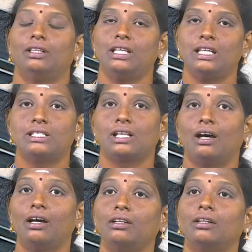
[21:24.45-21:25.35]
These
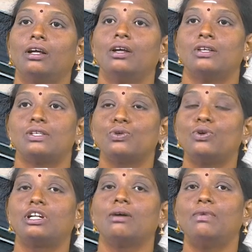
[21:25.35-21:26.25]
are
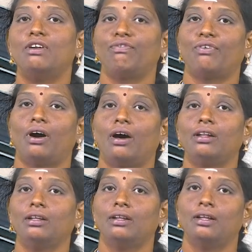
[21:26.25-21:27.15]
suitable for